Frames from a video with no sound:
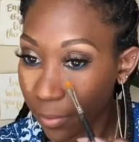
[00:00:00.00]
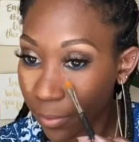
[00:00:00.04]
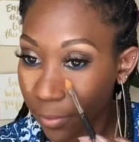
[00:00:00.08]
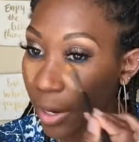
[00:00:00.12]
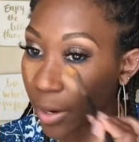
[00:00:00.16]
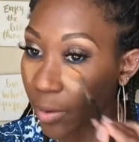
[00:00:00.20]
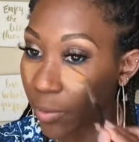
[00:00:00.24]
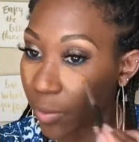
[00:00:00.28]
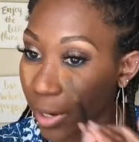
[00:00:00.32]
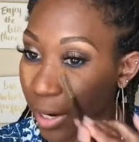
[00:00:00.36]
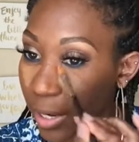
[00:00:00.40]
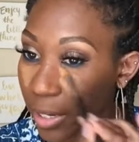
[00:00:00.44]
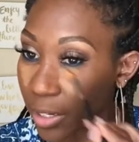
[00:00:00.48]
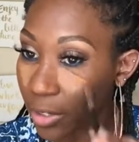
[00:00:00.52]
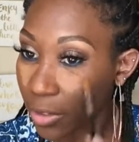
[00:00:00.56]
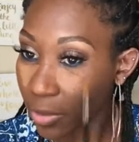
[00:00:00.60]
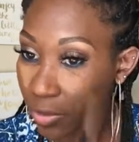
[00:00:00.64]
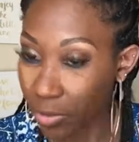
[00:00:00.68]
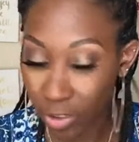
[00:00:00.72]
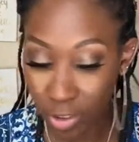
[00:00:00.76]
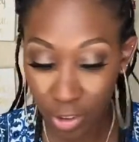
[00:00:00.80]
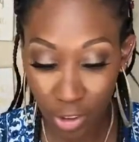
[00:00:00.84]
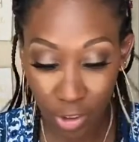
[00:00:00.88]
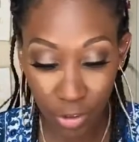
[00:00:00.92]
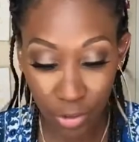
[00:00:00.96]
And when I
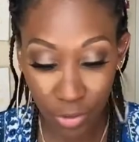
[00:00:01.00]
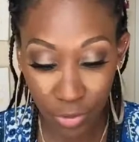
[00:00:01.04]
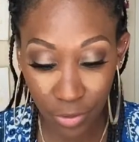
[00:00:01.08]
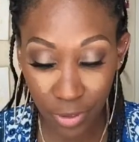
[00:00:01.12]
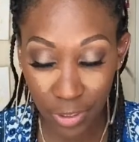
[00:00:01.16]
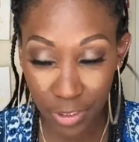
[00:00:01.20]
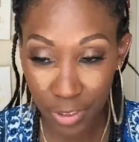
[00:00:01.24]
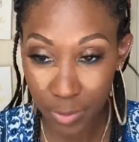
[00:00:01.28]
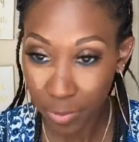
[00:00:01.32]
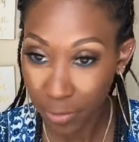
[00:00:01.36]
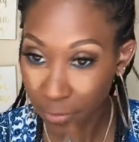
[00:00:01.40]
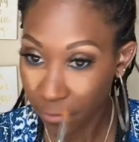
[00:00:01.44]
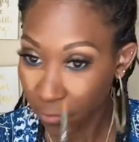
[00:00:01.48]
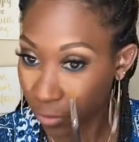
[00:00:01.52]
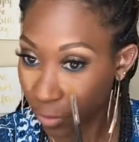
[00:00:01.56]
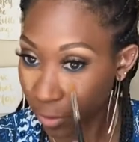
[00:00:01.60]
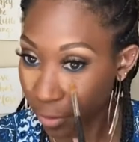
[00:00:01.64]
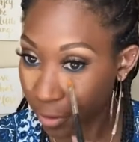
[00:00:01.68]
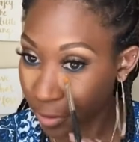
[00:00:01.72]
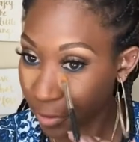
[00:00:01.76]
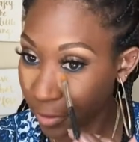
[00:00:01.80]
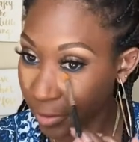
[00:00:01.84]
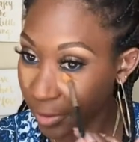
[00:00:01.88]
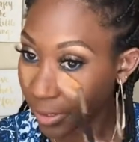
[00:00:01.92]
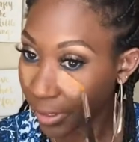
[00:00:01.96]
used to do this before
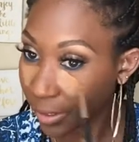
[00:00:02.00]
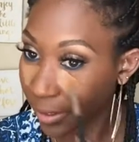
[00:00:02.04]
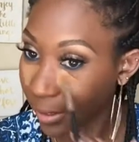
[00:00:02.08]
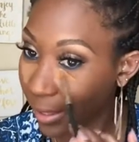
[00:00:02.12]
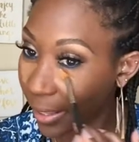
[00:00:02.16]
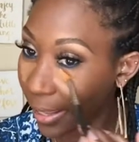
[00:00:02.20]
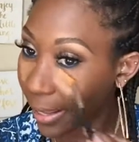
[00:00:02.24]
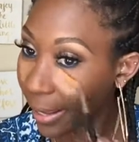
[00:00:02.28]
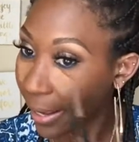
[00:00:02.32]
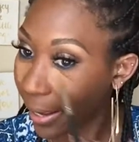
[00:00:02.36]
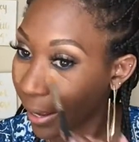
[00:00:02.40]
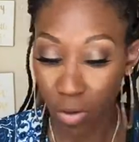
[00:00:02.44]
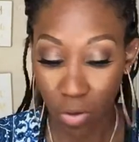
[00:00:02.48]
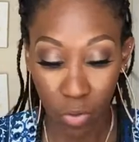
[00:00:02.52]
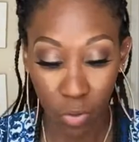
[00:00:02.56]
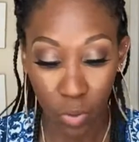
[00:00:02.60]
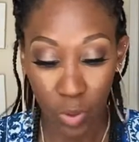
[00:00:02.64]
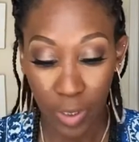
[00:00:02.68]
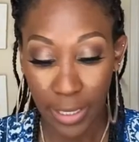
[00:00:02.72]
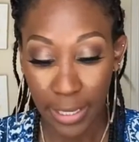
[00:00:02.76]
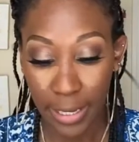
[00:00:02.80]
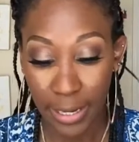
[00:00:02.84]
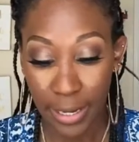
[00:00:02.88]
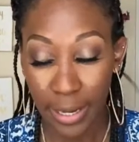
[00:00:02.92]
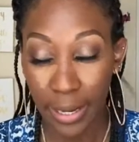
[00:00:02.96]
using that
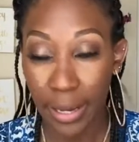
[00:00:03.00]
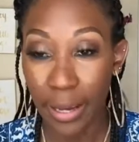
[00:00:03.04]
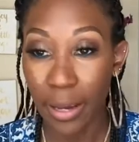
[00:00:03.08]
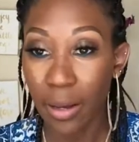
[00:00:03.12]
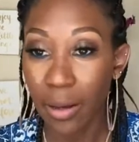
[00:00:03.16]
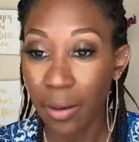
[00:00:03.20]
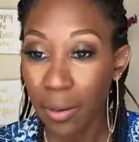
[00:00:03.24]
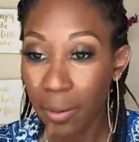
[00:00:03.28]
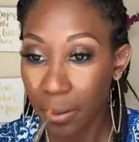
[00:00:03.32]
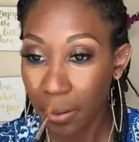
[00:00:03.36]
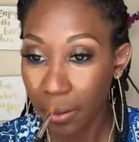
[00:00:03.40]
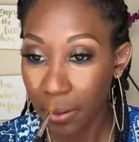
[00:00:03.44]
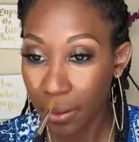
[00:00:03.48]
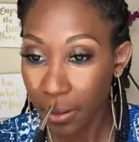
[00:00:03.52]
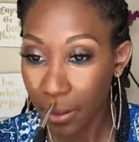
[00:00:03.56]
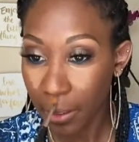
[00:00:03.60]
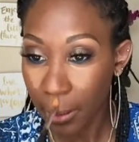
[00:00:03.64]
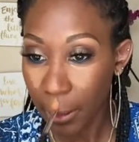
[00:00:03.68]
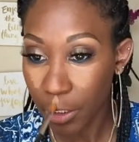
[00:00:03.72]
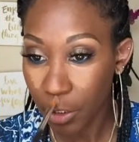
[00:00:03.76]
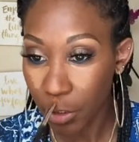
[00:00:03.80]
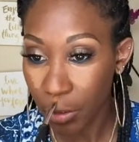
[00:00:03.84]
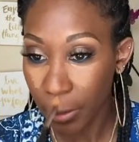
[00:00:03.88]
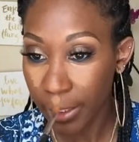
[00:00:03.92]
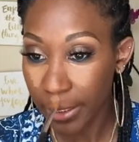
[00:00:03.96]
Olay
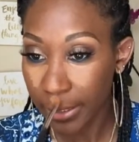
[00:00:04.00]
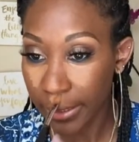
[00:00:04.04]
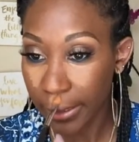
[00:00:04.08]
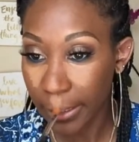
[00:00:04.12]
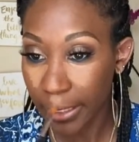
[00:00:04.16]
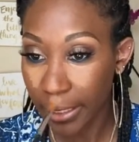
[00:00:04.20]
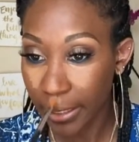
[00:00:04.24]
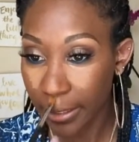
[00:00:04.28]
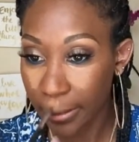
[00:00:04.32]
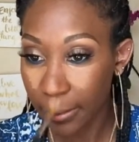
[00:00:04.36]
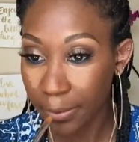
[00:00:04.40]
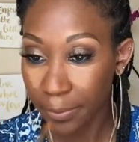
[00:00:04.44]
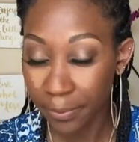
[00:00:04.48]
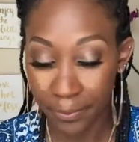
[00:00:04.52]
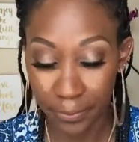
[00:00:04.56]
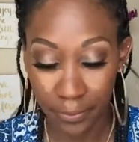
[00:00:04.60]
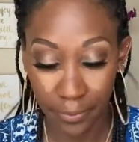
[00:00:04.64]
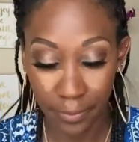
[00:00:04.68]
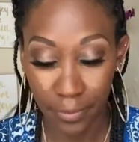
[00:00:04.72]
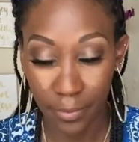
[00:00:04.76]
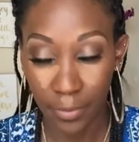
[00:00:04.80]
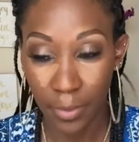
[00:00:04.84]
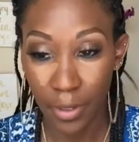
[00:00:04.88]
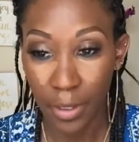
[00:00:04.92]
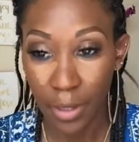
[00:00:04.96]
Henriksen,
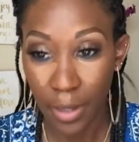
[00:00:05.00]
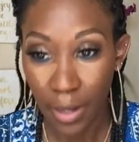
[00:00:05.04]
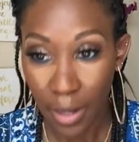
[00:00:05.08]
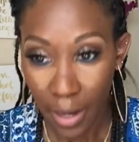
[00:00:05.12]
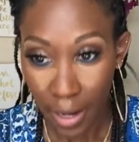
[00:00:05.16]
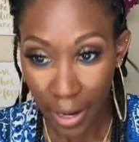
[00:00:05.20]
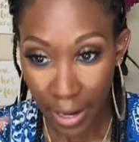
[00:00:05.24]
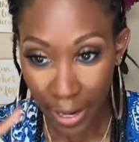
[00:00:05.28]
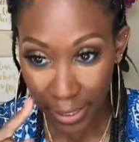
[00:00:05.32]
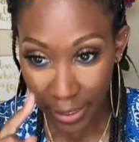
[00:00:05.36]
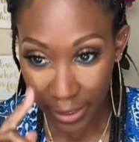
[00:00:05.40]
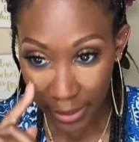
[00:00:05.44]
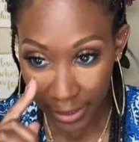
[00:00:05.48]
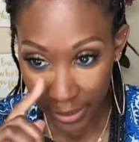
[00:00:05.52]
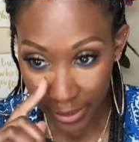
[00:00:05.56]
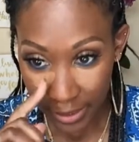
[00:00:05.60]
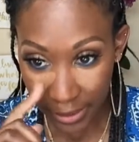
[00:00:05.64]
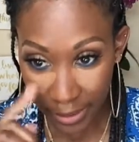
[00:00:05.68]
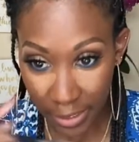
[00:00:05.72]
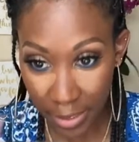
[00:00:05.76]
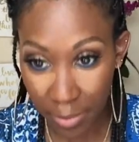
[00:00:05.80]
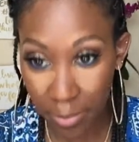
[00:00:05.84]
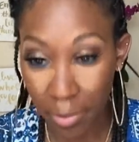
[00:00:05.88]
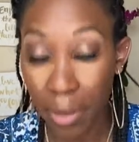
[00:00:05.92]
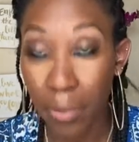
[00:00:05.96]
I could
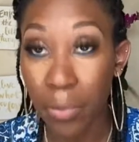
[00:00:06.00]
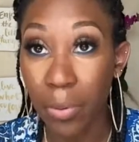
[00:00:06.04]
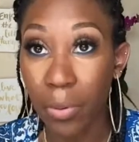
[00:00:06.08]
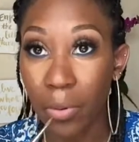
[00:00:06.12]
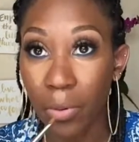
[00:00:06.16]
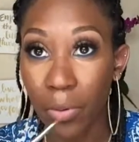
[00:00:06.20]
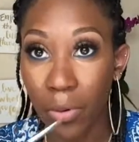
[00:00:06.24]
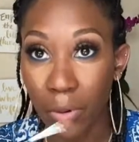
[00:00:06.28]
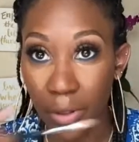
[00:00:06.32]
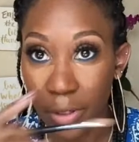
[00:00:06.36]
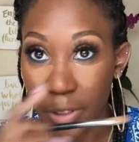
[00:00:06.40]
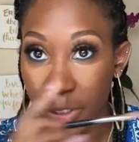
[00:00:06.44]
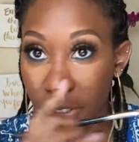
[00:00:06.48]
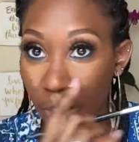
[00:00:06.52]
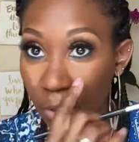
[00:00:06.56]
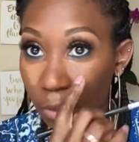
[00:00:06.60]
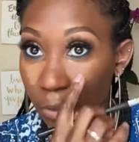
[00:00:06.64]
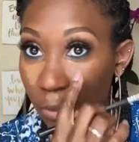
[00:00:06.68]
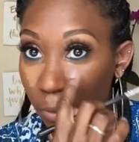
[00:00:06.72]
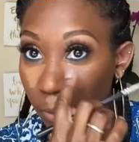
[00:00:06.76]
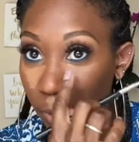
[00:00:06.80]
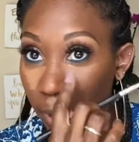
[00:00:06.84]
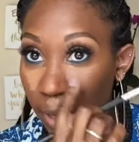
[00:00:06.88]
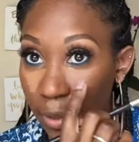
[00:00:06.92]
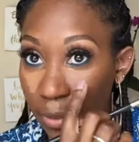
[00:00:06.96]
see my pores
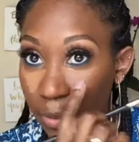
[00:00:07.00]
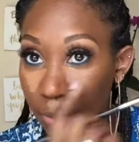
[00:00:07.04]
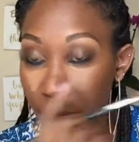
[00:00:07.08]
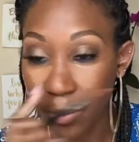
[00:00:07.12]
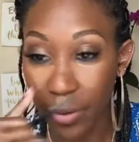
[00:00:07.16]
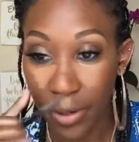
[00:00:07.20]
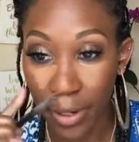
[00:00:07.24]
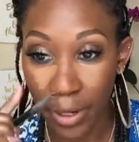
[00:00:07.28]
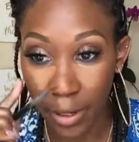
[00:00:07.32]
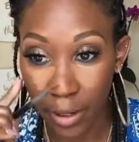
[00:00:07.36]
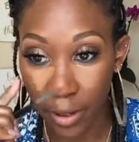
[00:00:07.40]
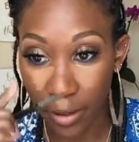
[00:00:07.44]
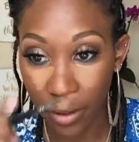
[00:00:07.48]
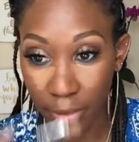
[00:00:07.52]
right through here.